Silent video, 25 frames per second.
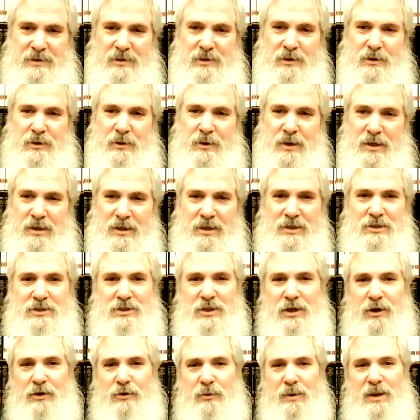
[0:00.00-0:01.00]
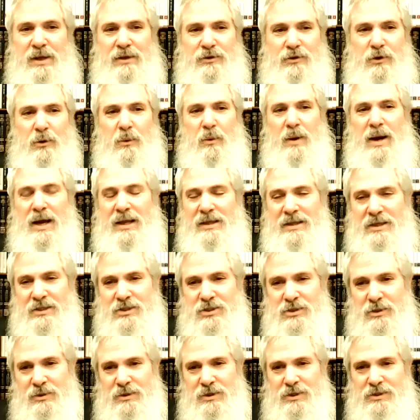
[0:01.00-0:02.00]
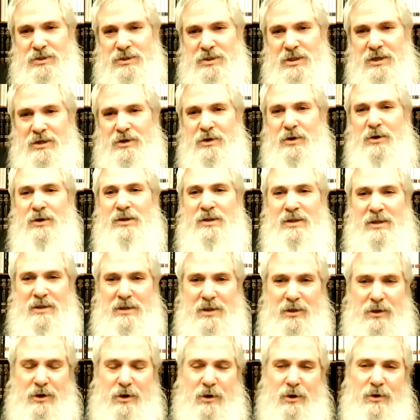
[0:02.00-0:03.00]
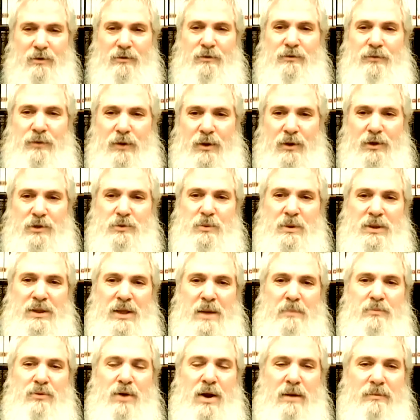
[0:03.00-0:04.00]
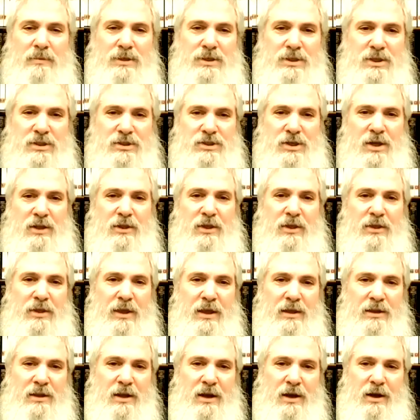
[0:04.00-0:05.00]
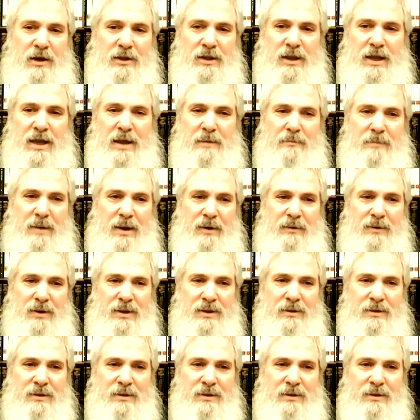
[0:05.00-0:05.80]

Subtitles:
or at least agree to wed as soon as the curtain falls, when they promise each other that they're going to get married.